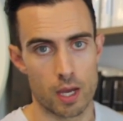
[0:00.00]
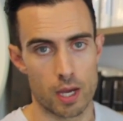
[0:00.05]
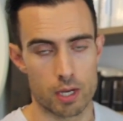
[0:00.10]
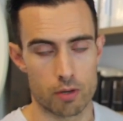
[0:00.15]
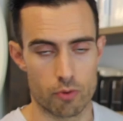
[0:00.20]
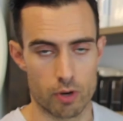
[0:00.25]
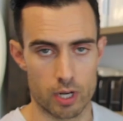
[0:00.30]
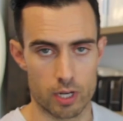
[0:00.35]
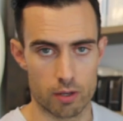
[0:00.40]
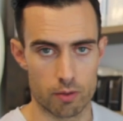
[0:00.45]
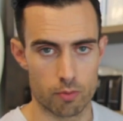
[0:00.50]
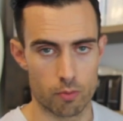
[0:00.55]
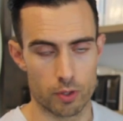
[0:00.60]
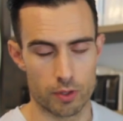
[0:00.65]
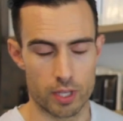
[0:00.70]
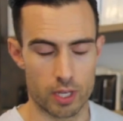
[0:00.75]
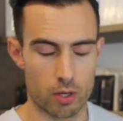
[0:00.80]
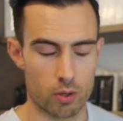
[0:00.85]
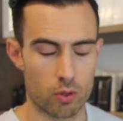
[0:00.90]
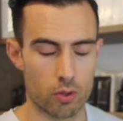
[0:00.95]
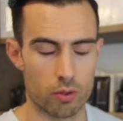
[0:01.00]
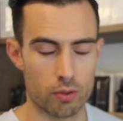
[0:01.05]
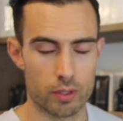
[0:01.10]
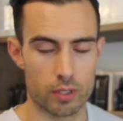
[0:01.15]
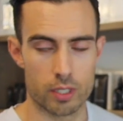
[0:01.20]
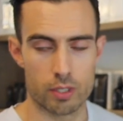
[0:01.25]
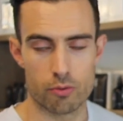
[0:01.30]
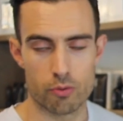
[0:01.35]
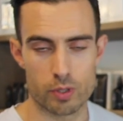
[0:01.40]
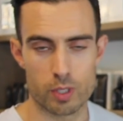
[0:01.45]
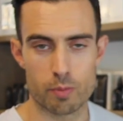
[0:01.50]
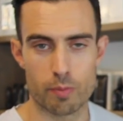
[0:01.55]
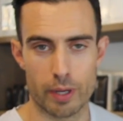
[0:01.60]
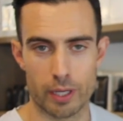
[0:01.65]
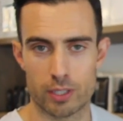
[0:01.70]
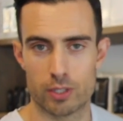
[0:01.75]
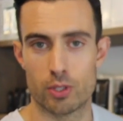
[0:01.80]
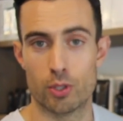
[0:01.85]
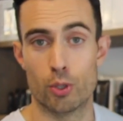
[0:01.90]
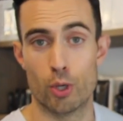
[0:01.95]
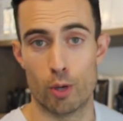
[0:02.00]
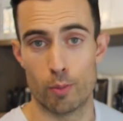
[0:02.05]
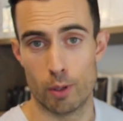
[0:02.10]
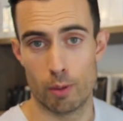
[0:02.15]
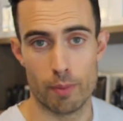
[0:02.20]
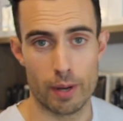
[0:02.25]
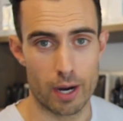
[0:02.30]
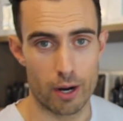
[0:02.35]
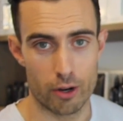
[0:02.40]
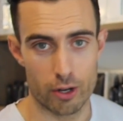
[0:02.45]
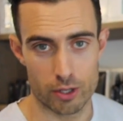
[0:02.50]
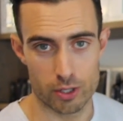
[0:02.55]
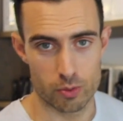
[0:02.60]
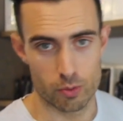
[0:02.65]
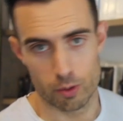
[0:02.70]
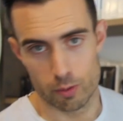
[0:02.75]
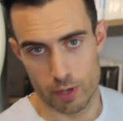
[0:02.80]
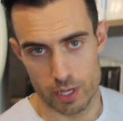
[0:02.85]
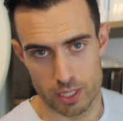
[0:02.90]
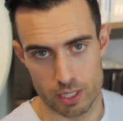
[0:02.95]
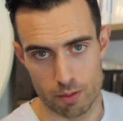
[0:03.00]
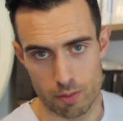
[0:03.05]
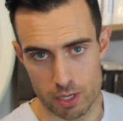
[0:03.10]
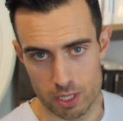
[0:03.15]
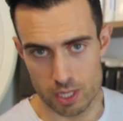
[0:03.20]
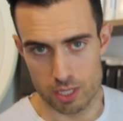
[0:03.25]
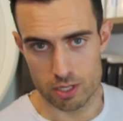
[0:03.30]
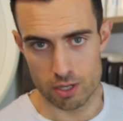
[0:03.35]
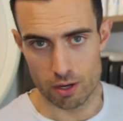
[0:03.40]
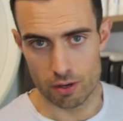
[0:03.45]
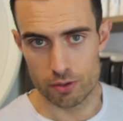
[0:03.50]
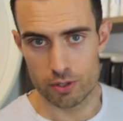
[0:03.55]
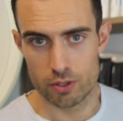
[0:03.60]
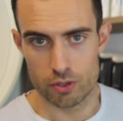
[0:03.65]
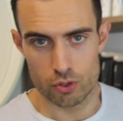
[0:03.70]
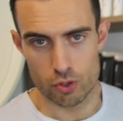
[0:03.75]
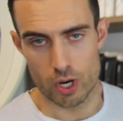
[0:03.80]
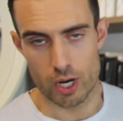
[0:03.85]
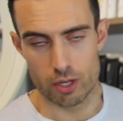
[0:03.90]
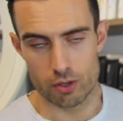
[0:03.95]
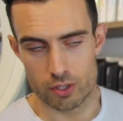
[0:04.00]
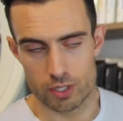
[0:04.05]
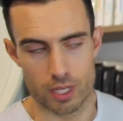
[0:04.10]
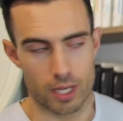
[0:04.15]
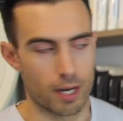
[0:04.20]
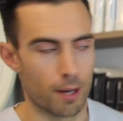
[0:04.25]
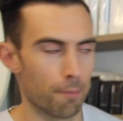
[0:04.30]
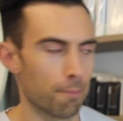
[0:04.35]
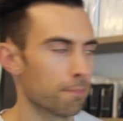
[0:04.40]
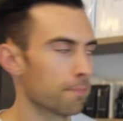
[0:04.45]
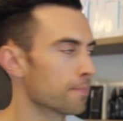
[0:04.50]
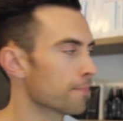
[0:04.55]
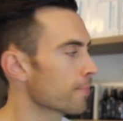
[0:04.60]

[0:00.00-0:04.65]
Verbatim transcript: It really, what they call, it respects the dermal barriers, which basically means it's not drying your skin out.